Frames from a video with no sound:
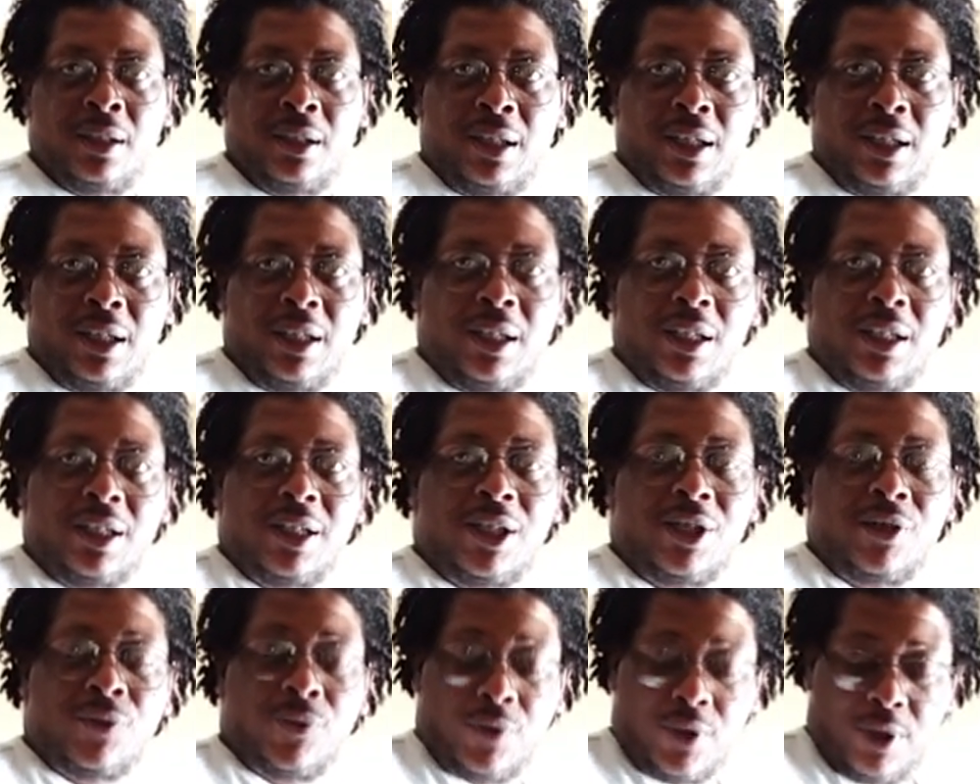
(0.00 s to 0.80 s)
And this
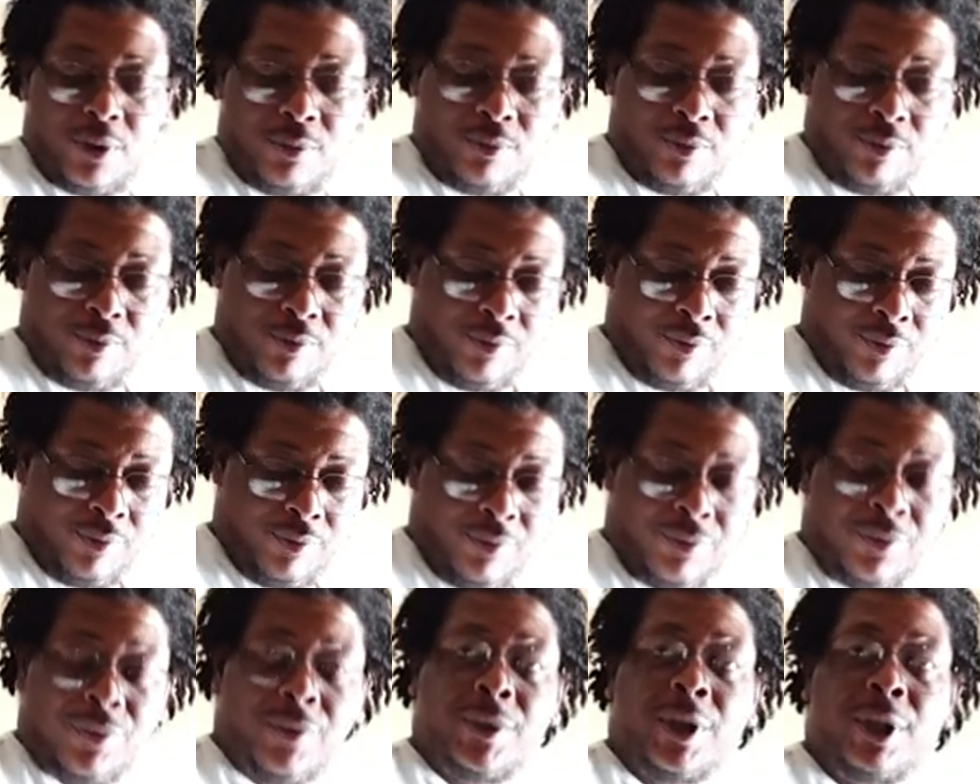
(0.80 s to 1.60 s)
is from
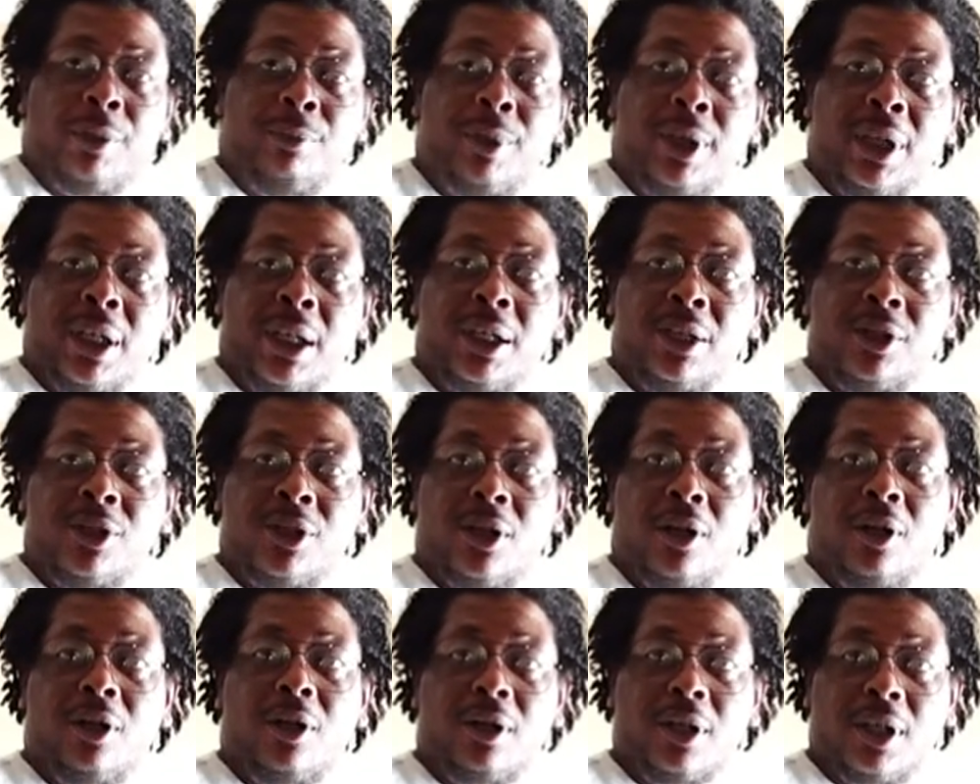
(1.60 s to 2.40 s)
the Big and
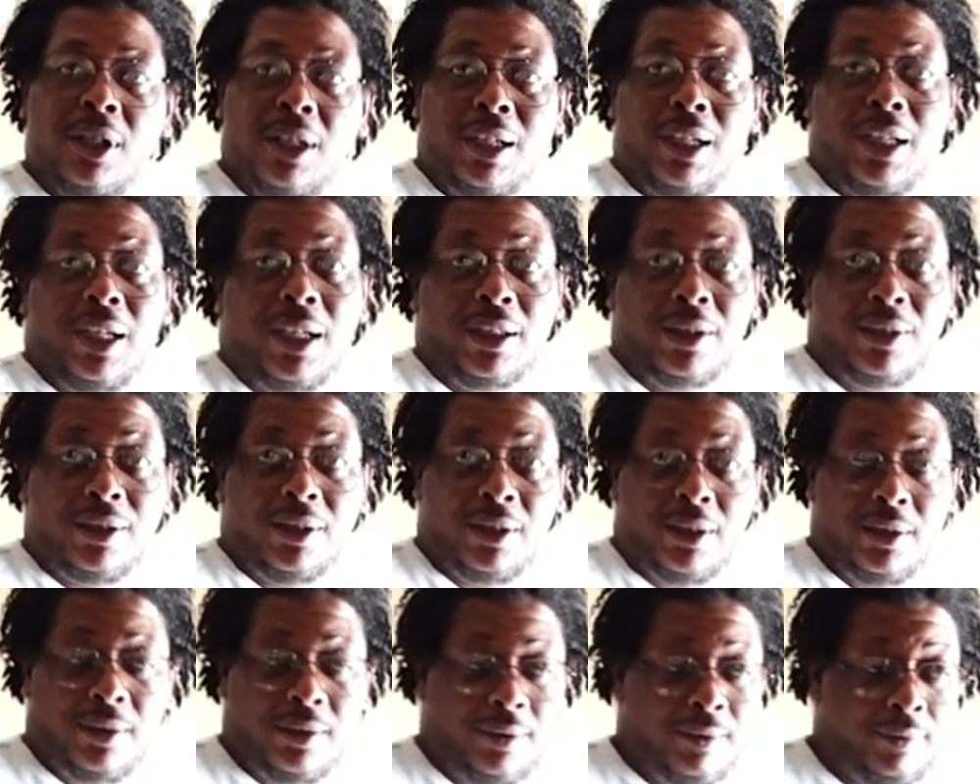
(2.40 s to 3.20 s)
Tall collection.